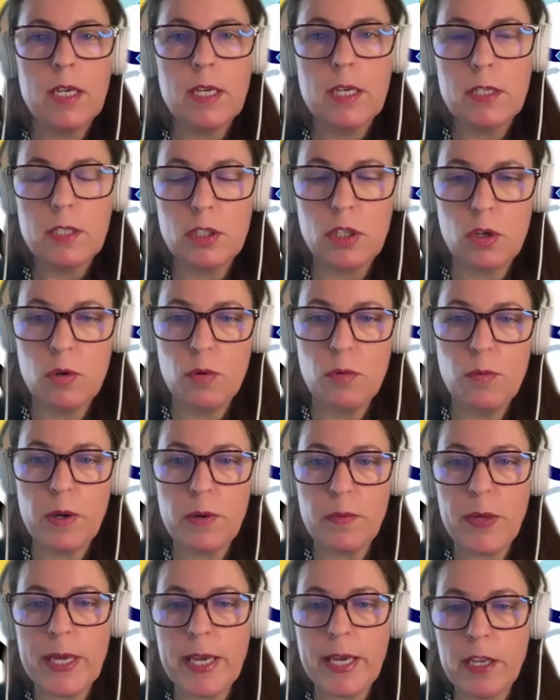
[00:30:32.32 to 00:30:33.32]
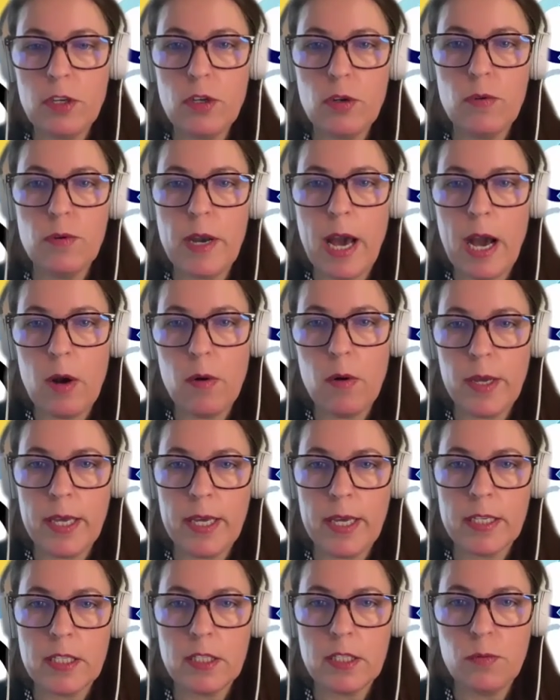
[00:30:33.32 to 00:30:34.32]
So what we can do now
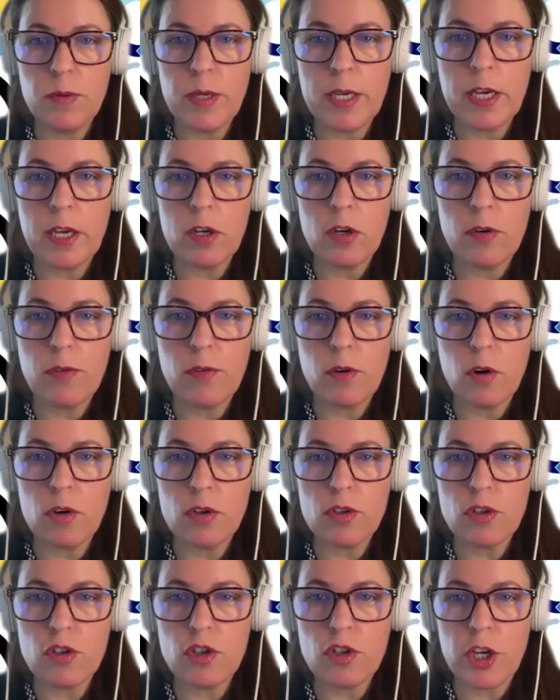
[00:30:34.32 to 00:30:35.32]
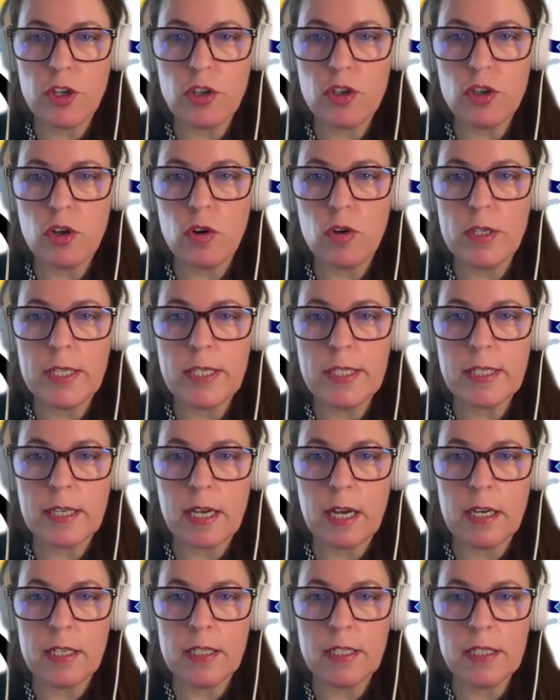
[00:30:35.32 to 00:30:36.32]
is we can, of course, change all these
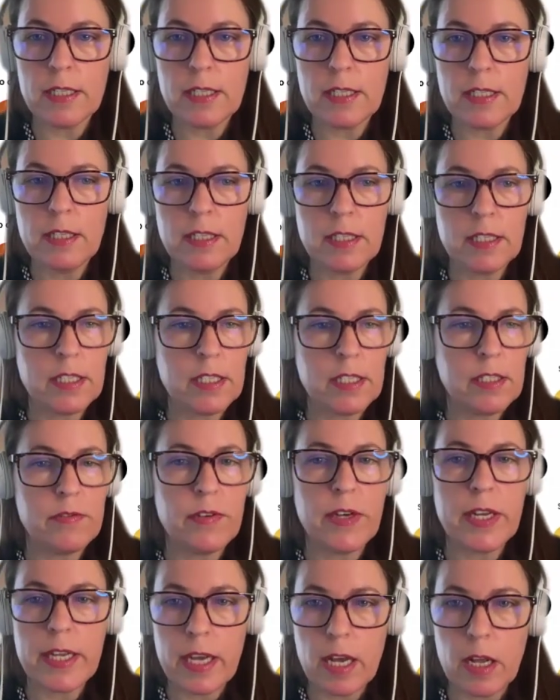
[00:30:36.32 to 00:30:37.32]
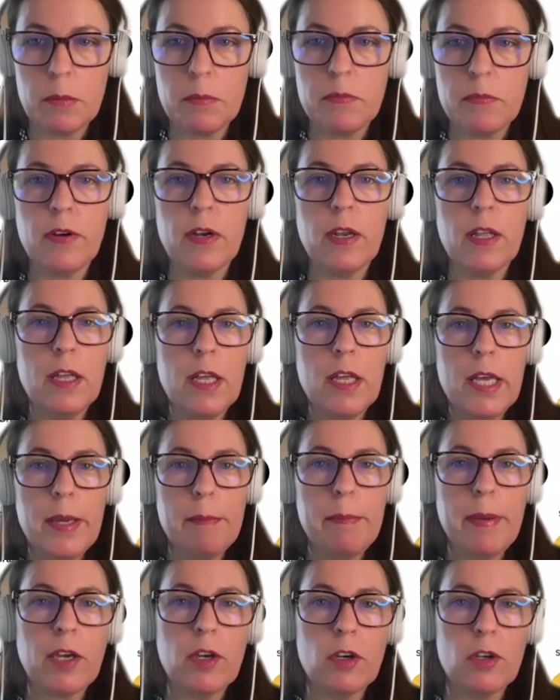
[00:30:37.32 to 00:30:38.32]
colors. This is very helpful
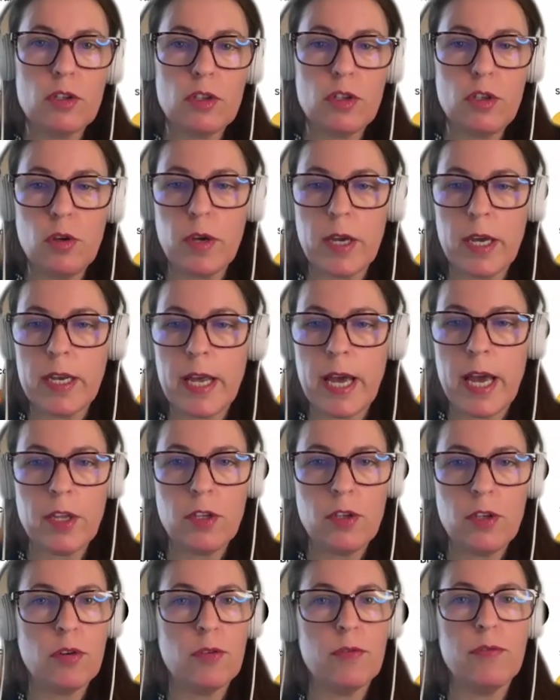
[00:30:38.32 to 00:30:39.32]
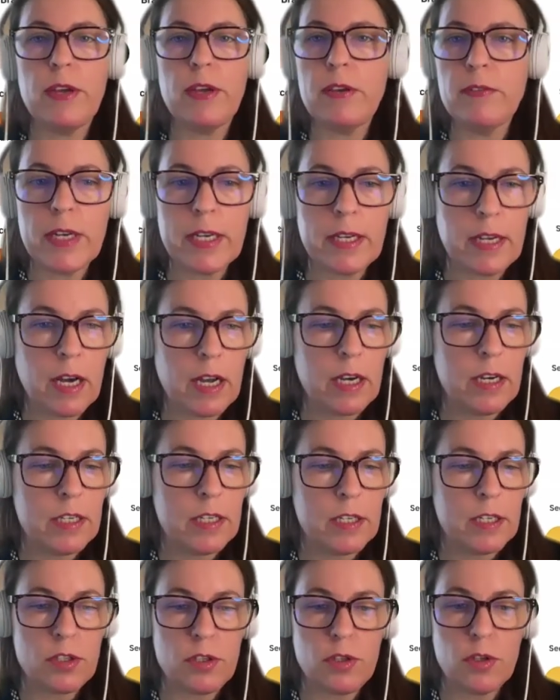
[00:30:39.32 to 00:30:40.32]
because you can add your favorite
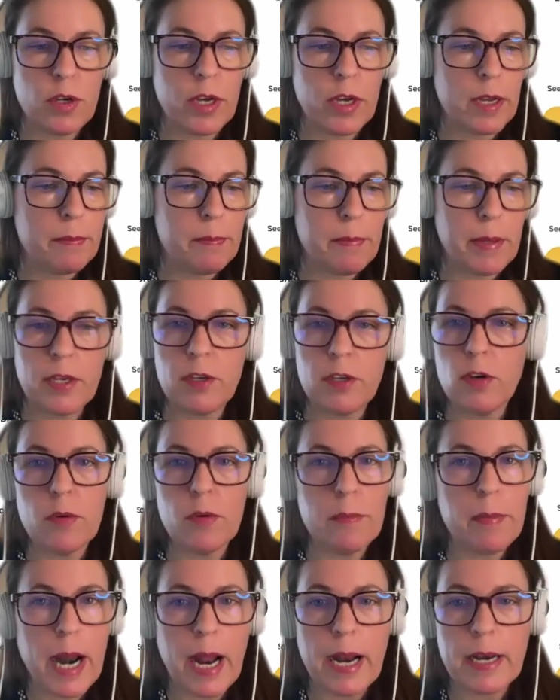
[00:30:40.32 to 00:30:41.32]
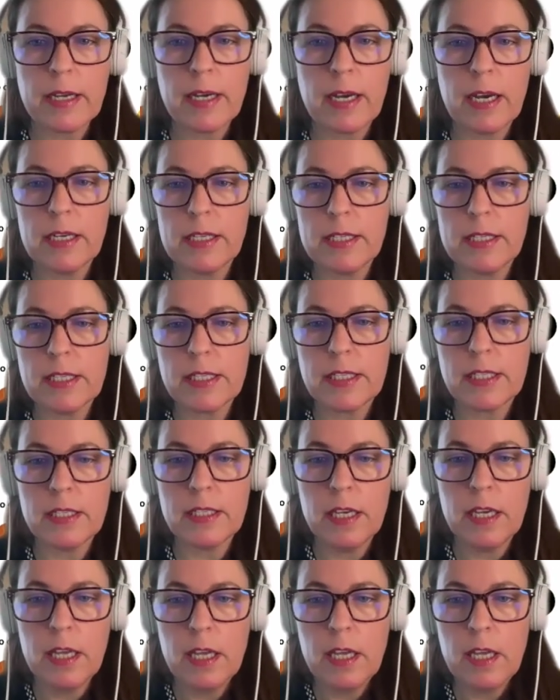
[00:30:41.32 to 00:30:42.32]
colors, you can pick your brand
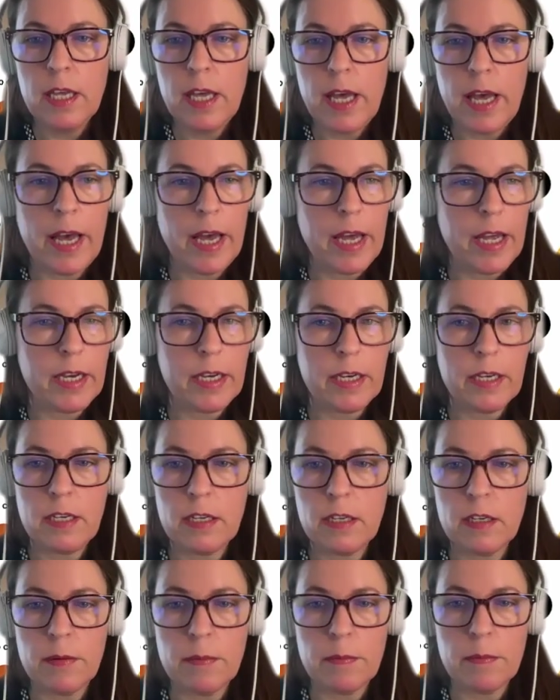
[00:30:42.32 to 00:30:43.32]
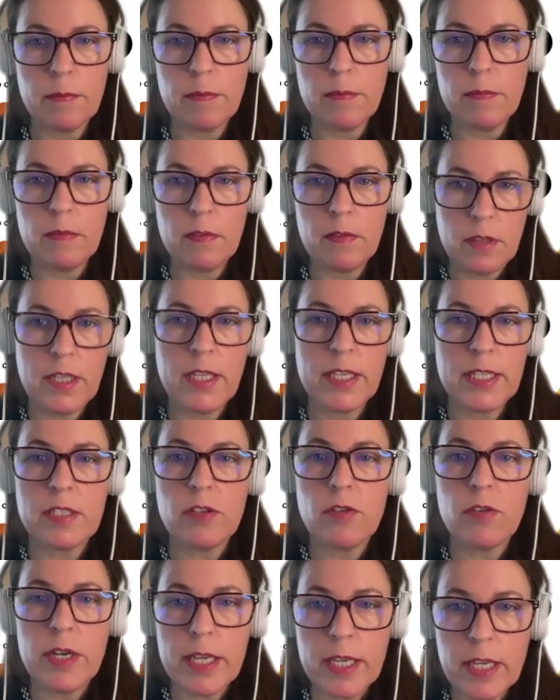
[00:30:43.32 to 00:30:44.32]
colors, and this
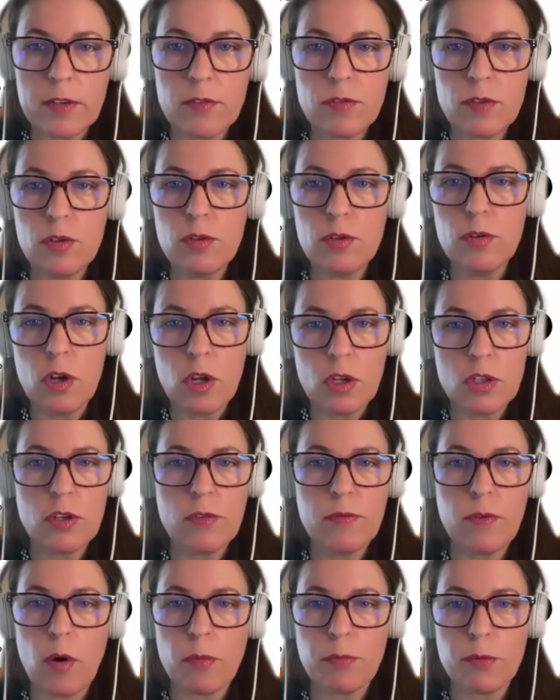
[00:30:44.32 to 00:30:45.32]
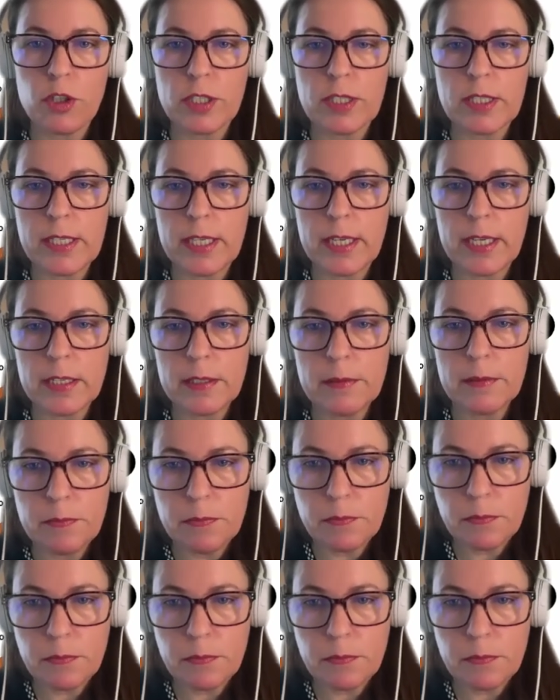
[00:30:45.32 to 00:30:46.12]
really gives you lots of options here.